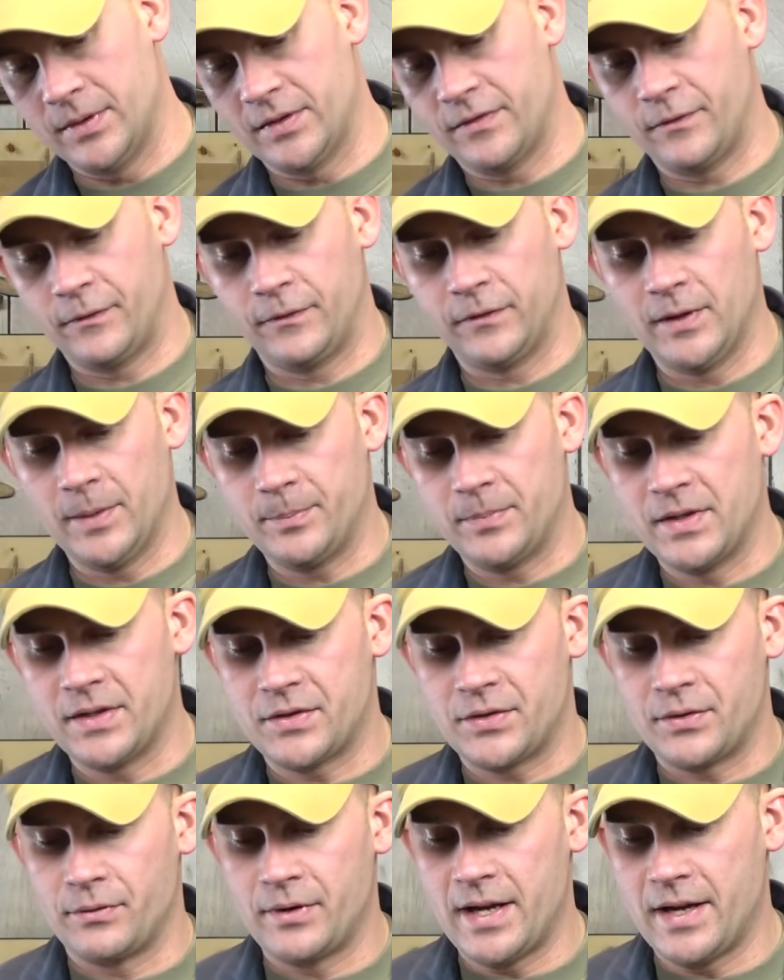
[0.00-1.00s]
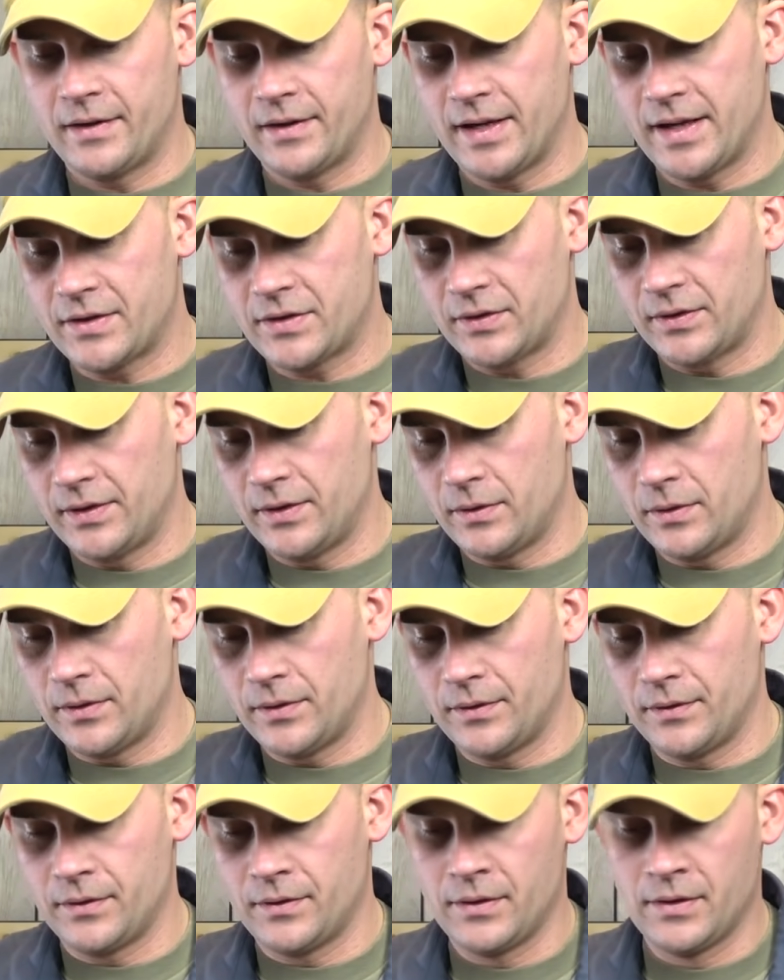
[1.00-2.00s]
going to flip this around actually
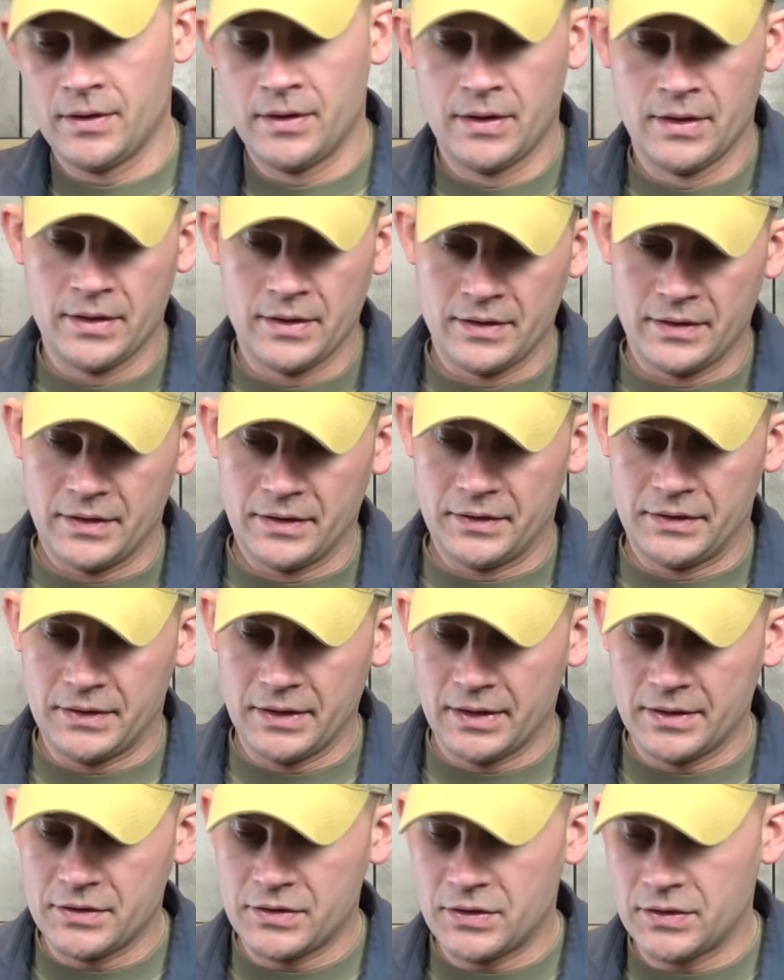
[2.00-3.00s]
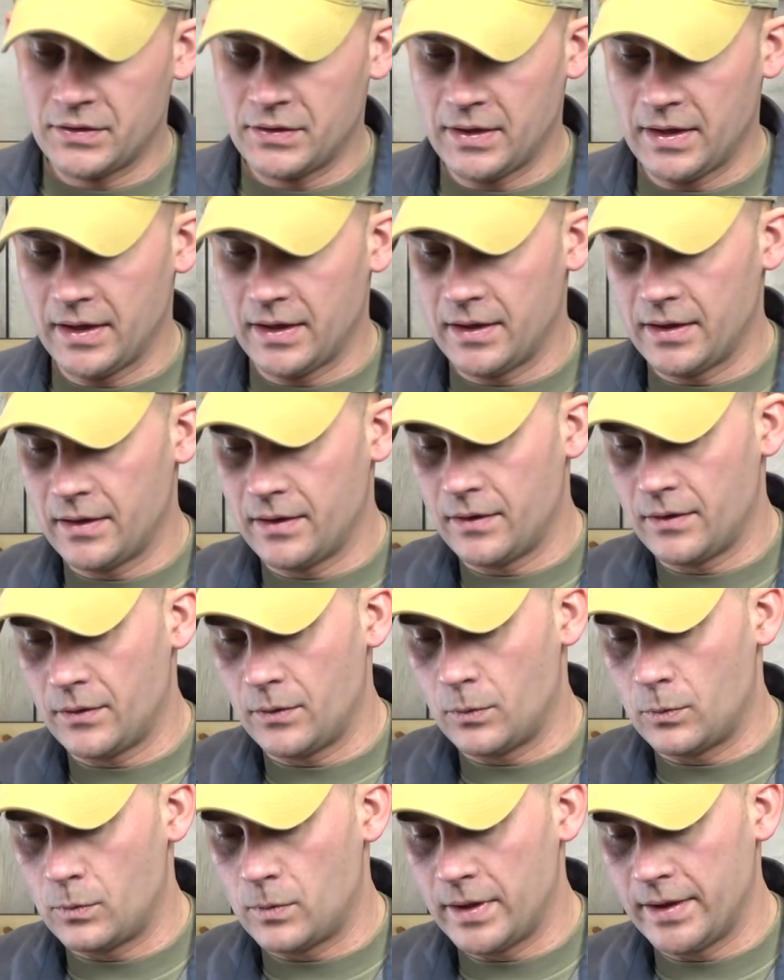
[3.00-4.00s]
on the dungeon and
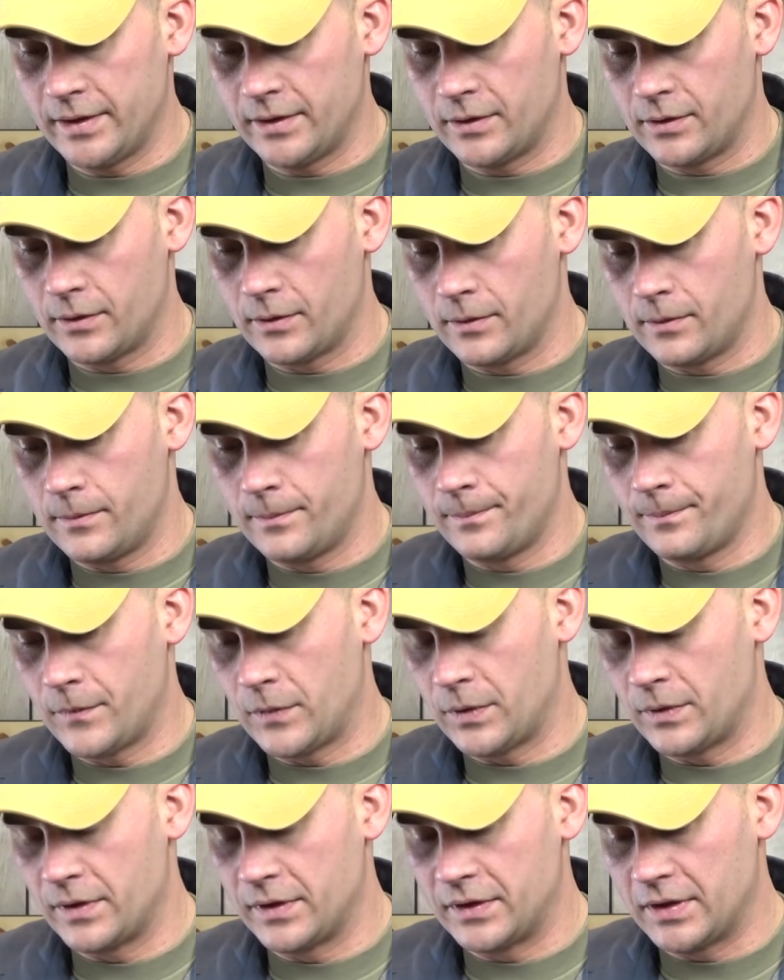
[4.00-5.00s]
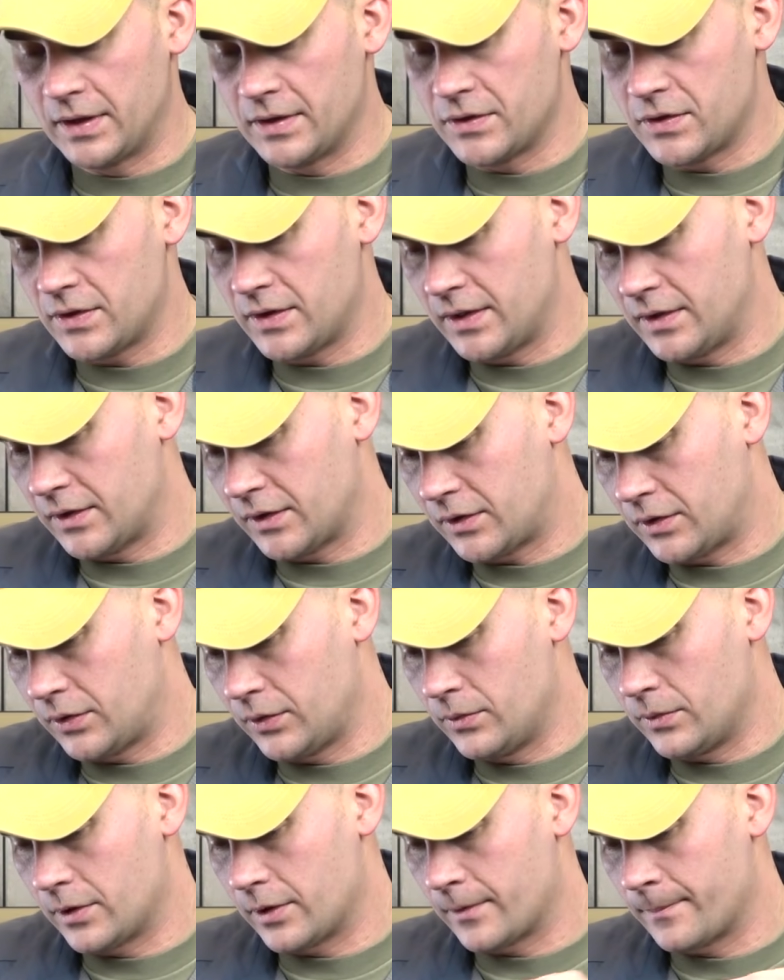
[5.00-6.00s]
the white girl, or the dungeon and the
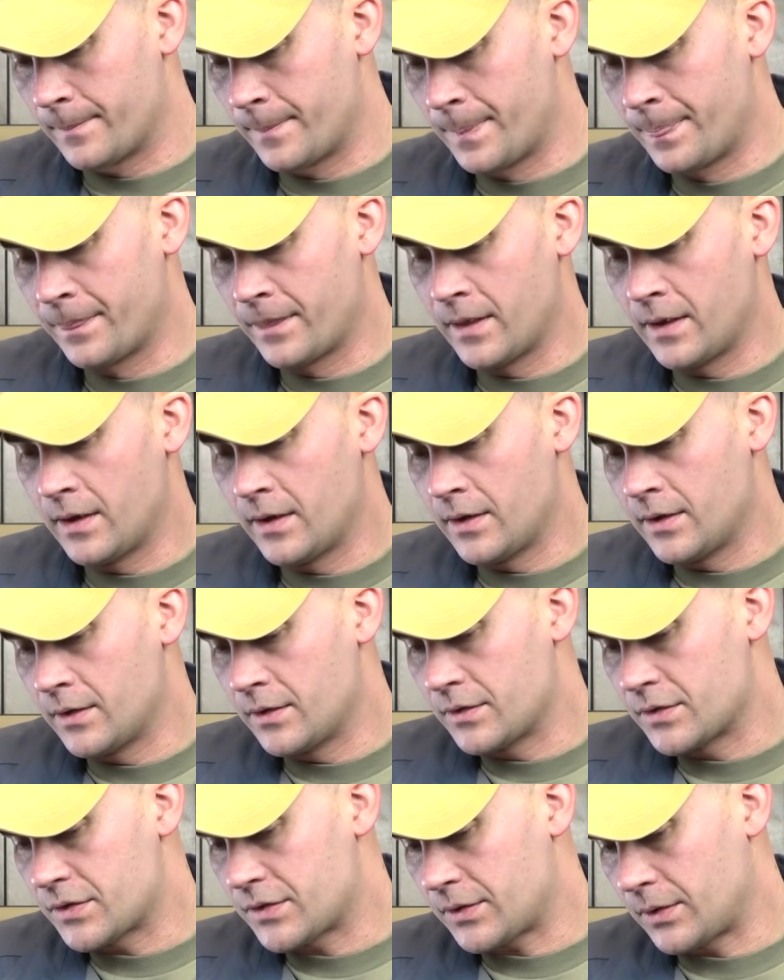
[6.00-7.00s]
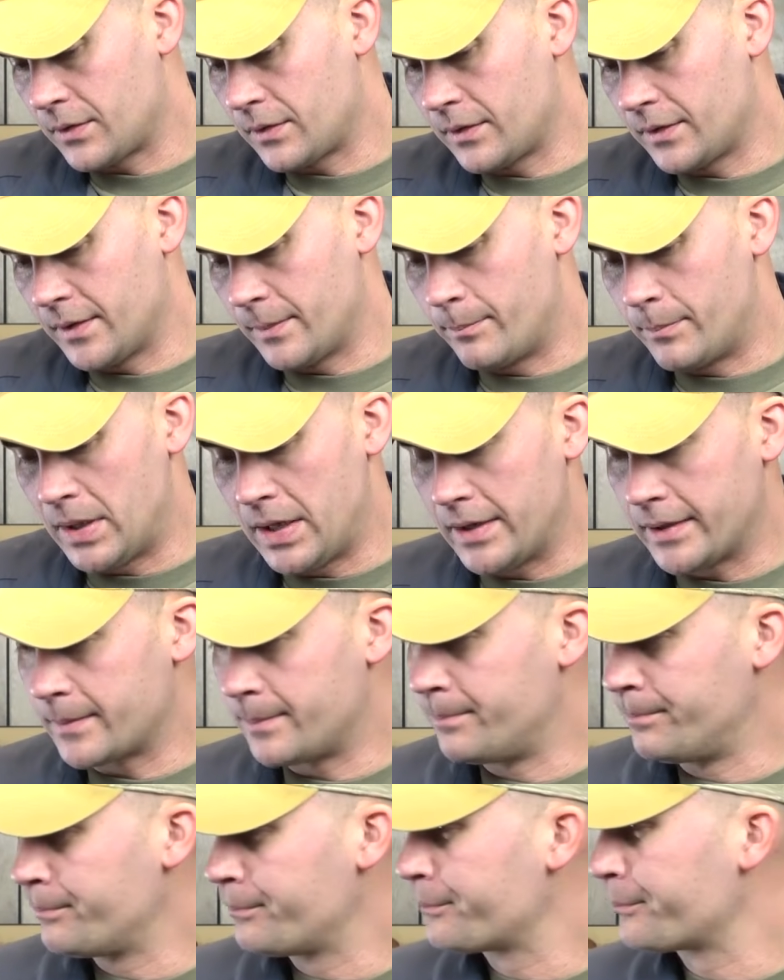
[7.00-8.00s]
cougar. Start on the
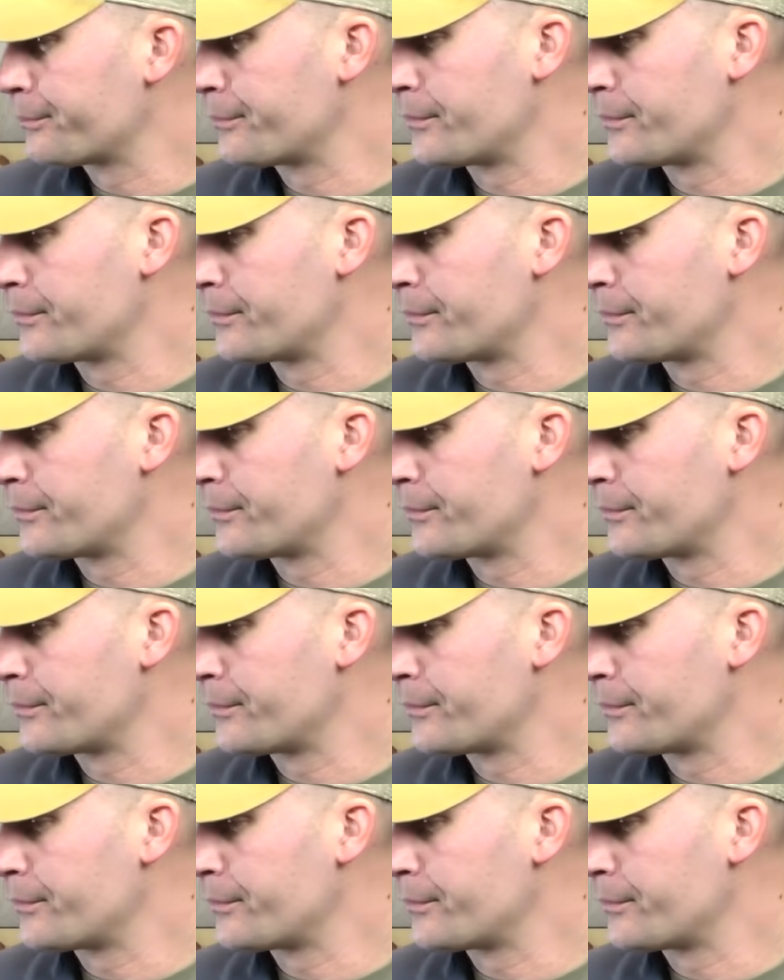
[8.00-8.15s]
bottom.